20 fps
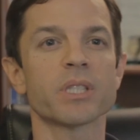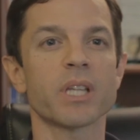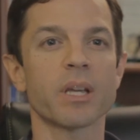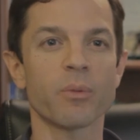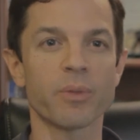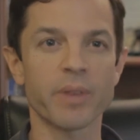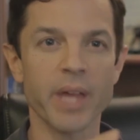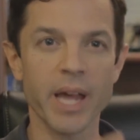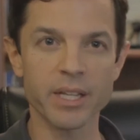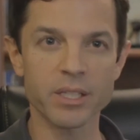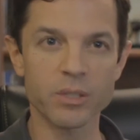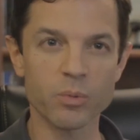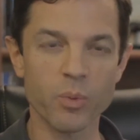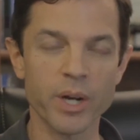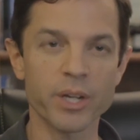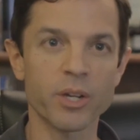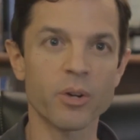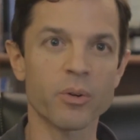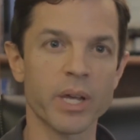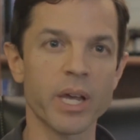say, well, that's
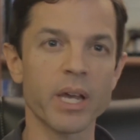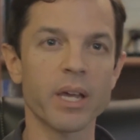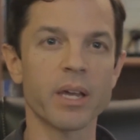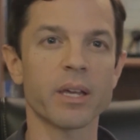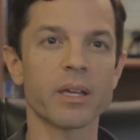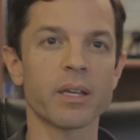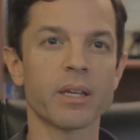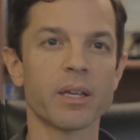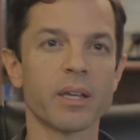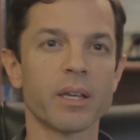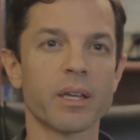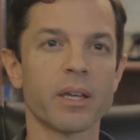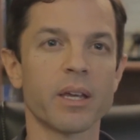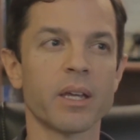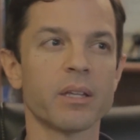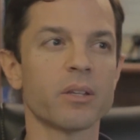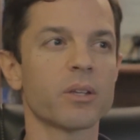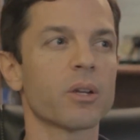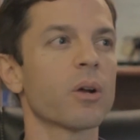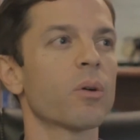why you're gay.
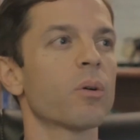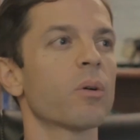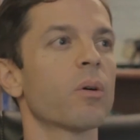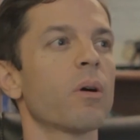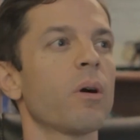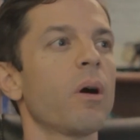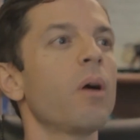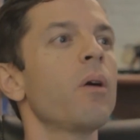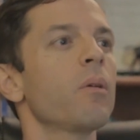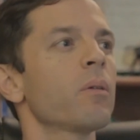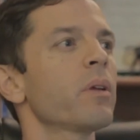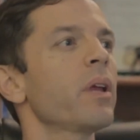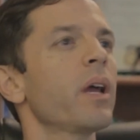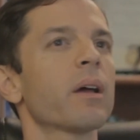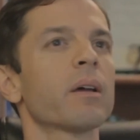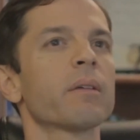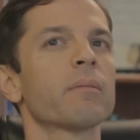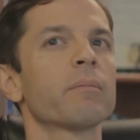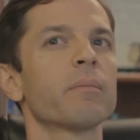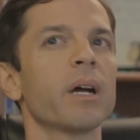And you go, oh
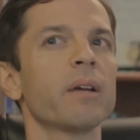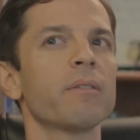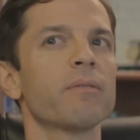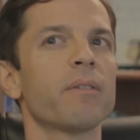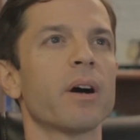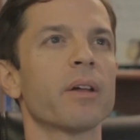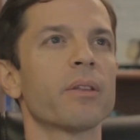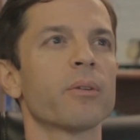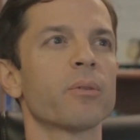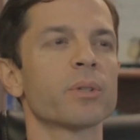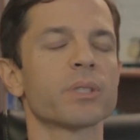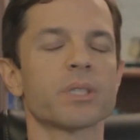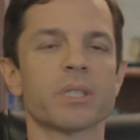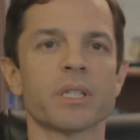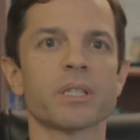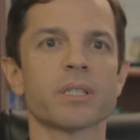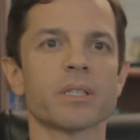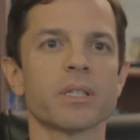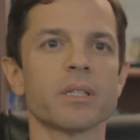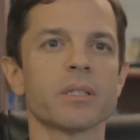yeah, my father was
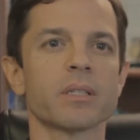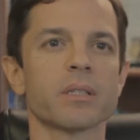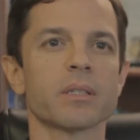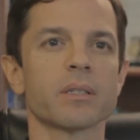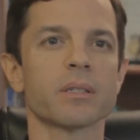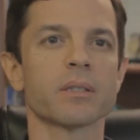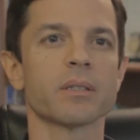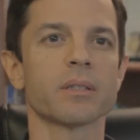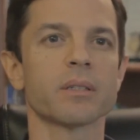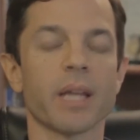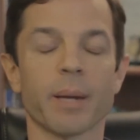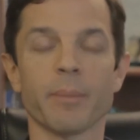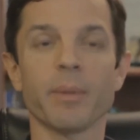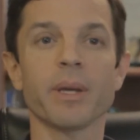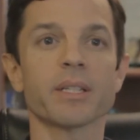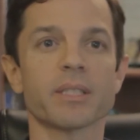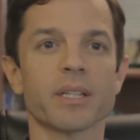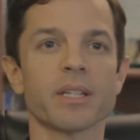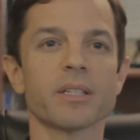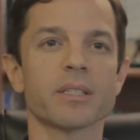distant. That
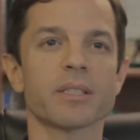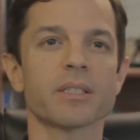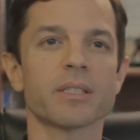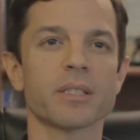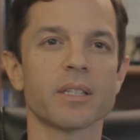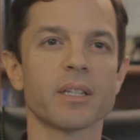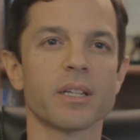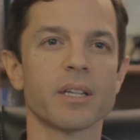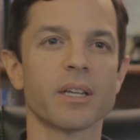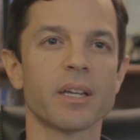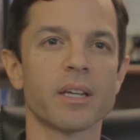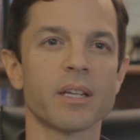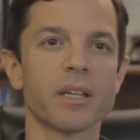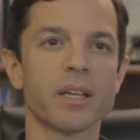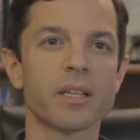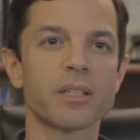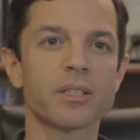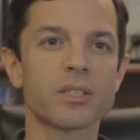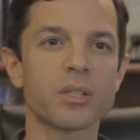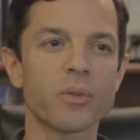makes sense.
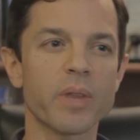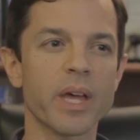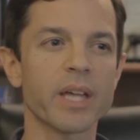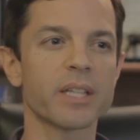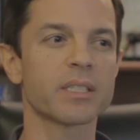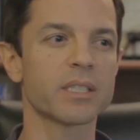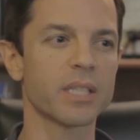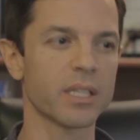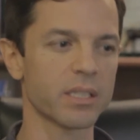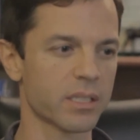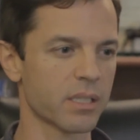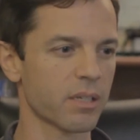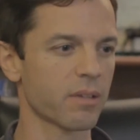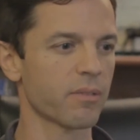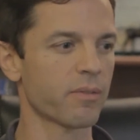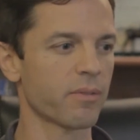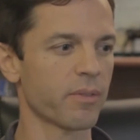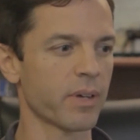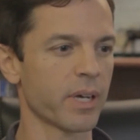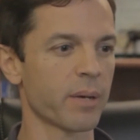And so that sense
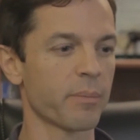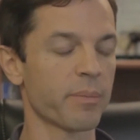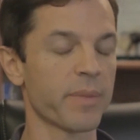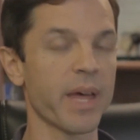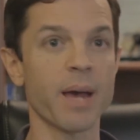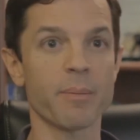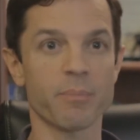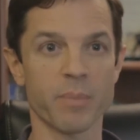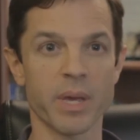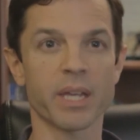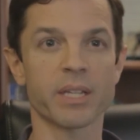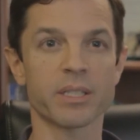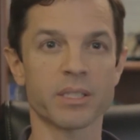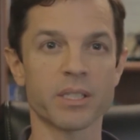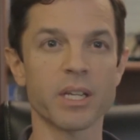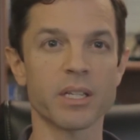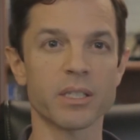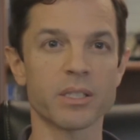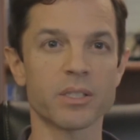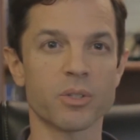of that makes
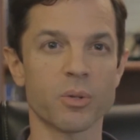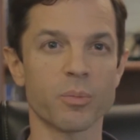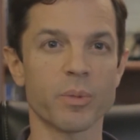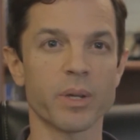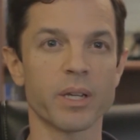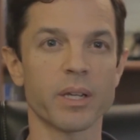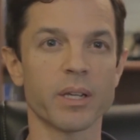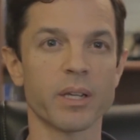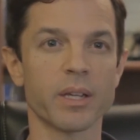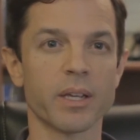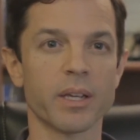sense to me